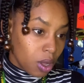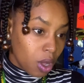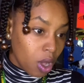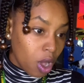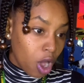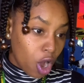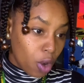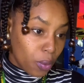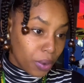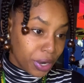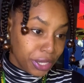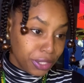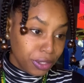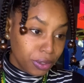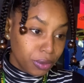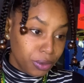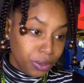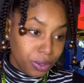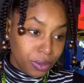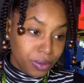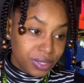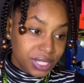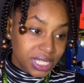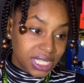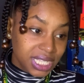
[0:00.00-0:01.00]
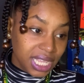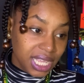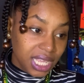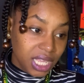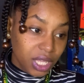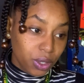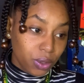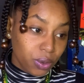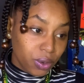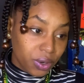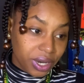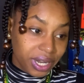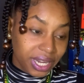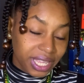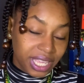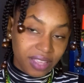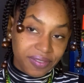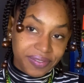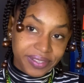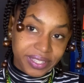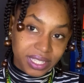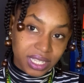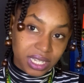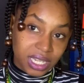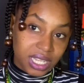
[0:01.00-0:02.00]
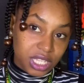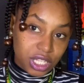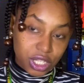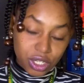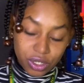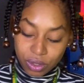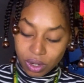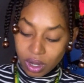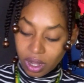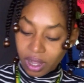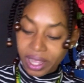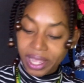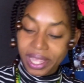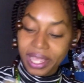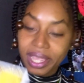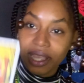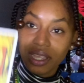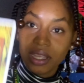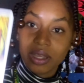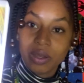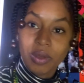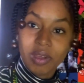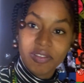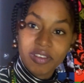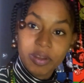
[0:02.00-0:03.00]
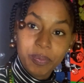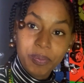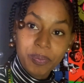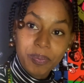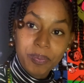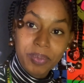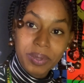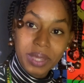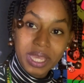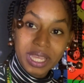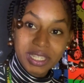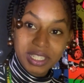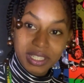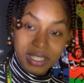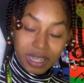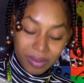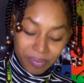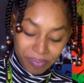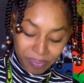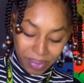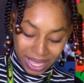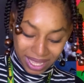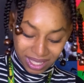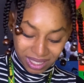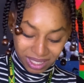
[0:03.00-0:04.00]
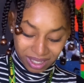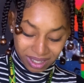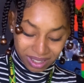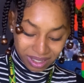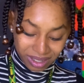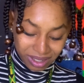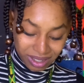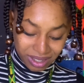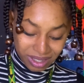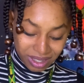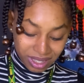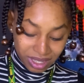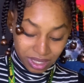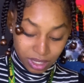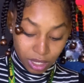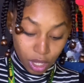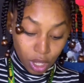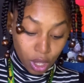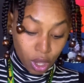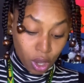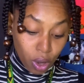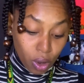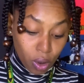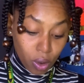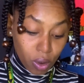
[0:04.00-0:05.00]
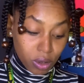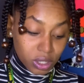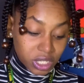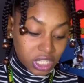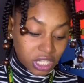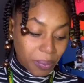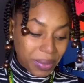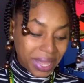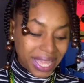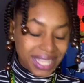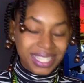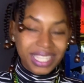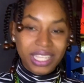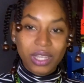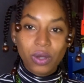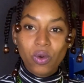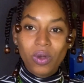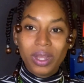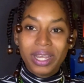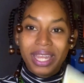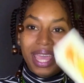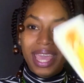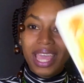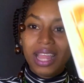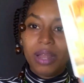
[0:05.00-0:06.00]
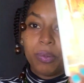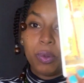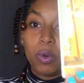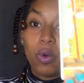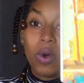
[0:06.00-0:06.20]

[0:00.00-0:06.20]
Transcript: How are you using your gifts to destroy? You have a page of pentacles. Oh, so I'm getting you only help